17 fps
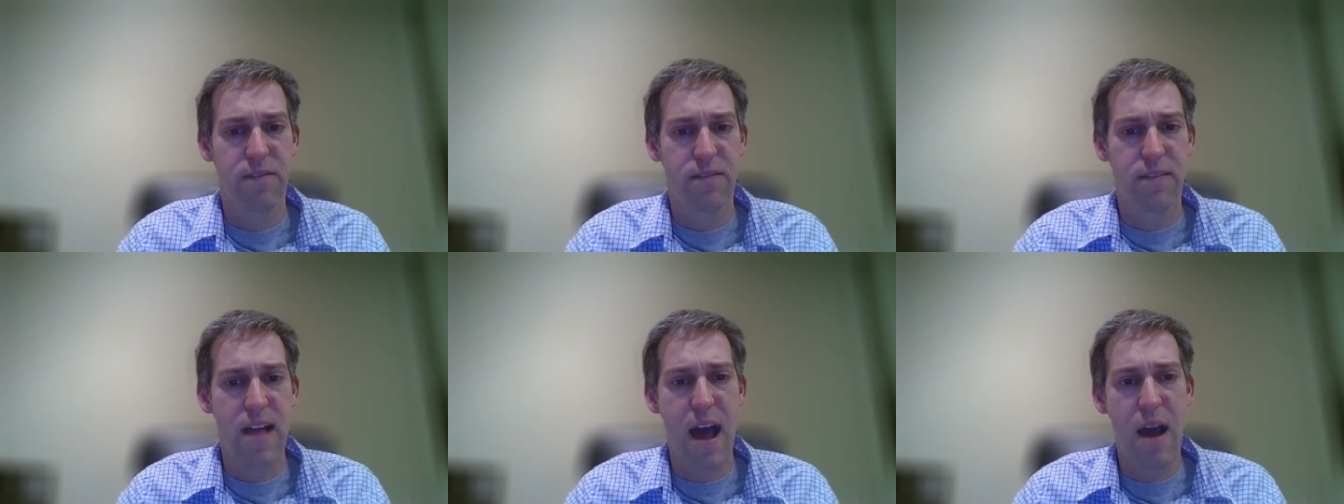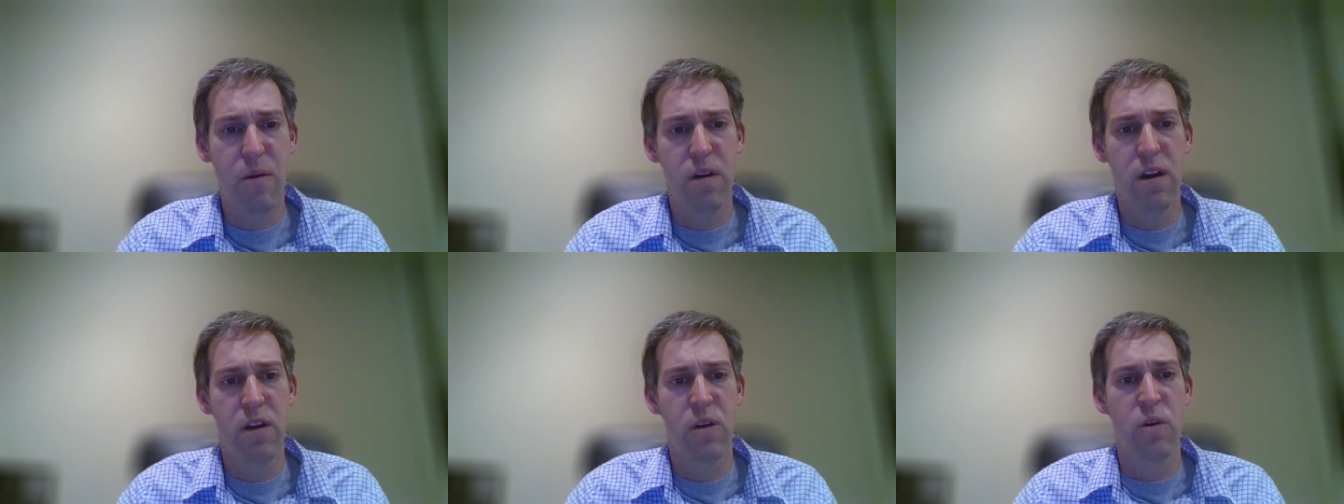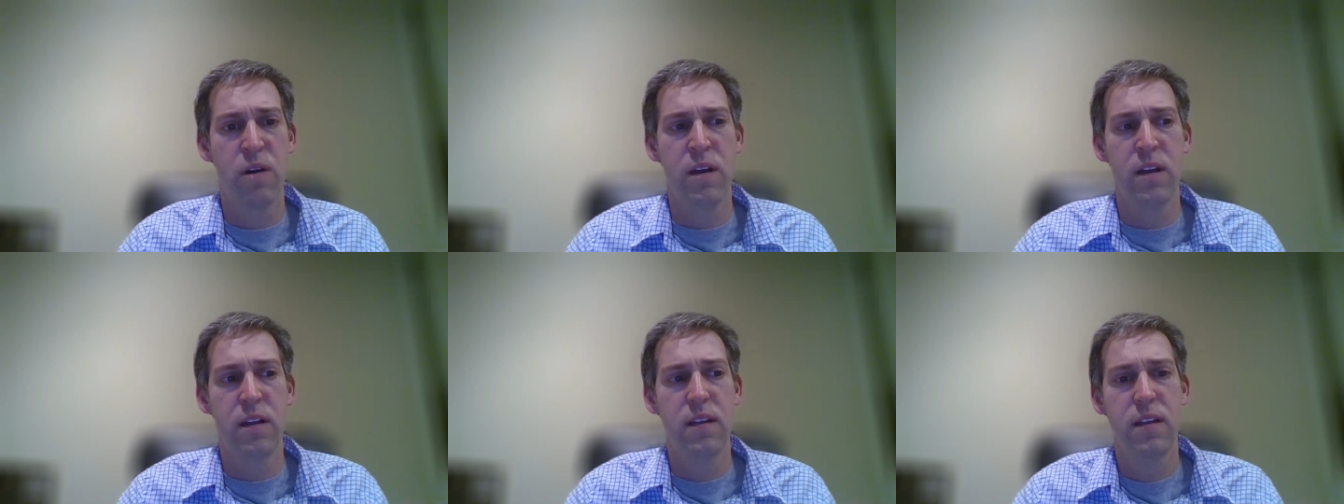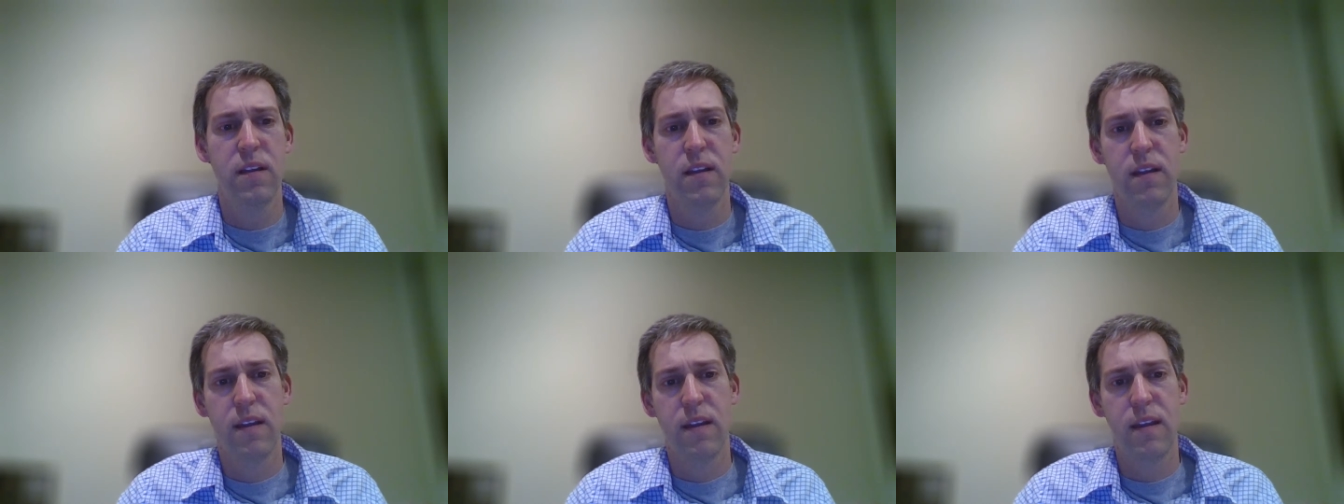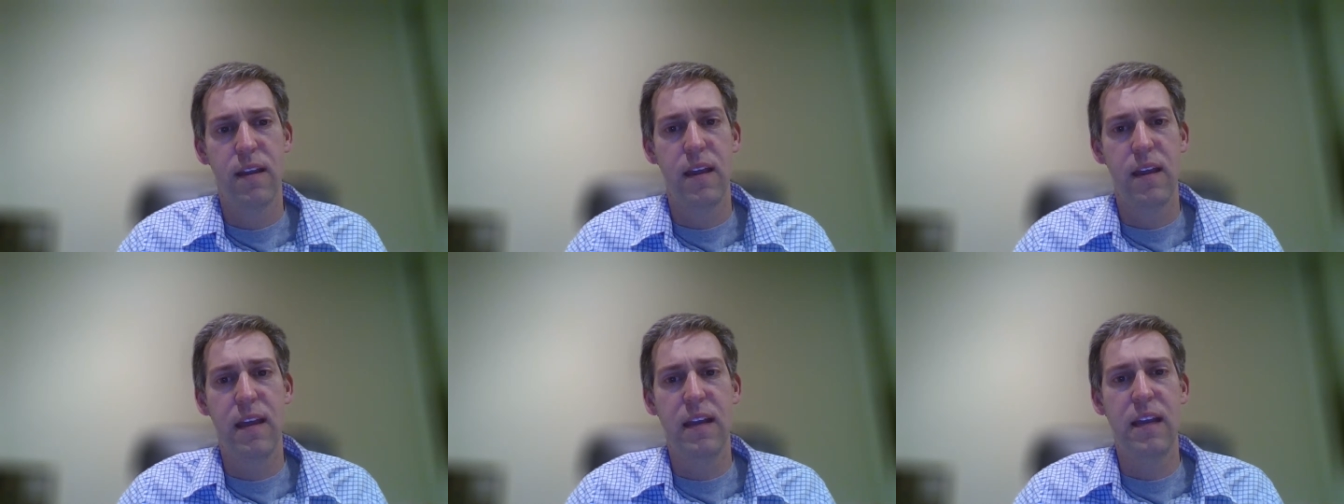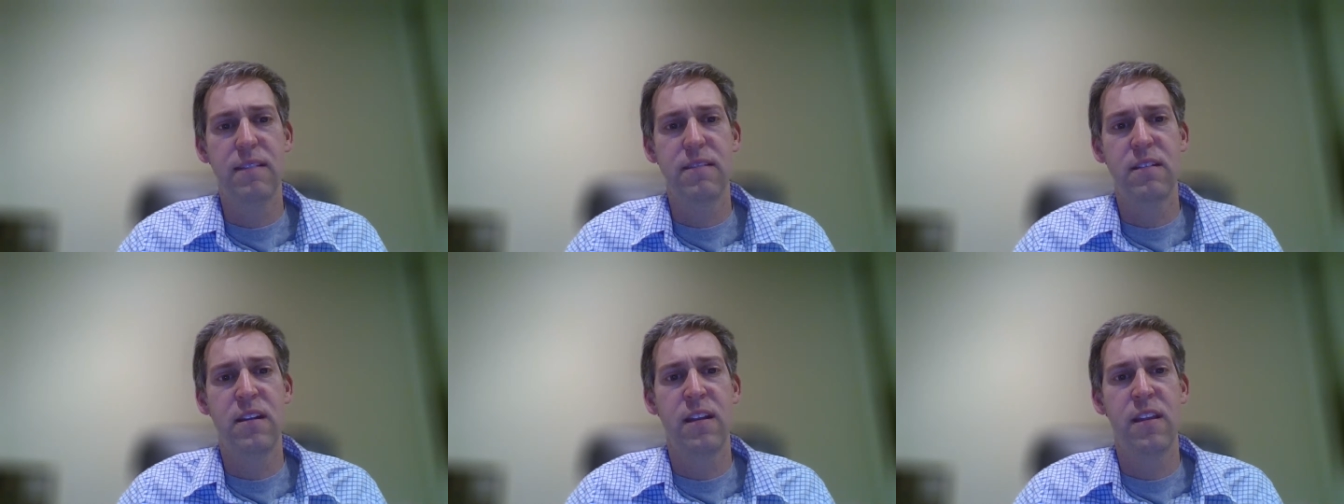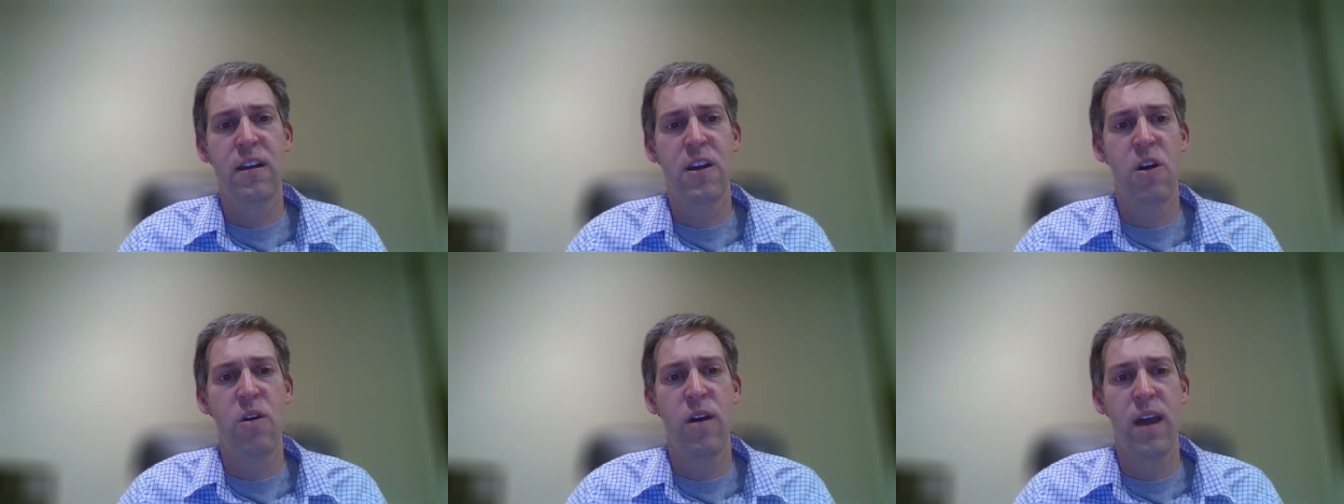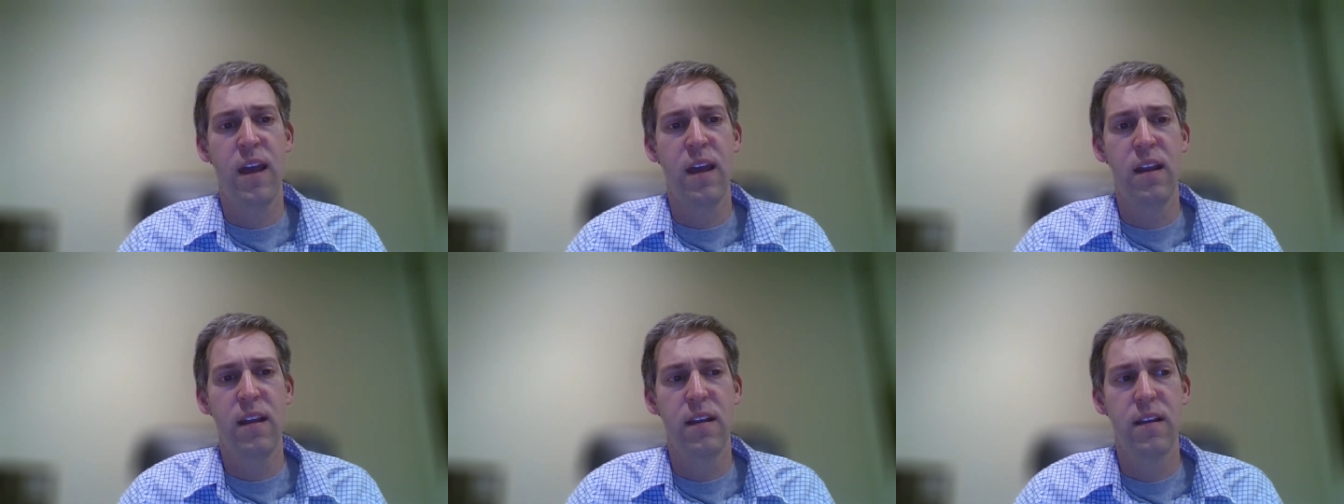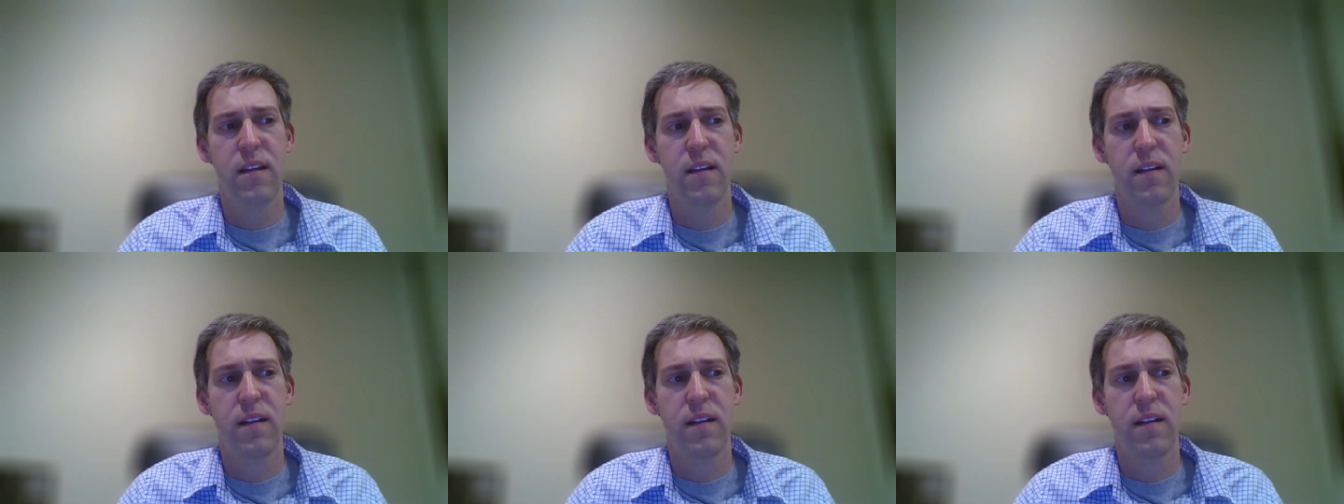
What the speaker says: flour and oil and gives it to the Kohen,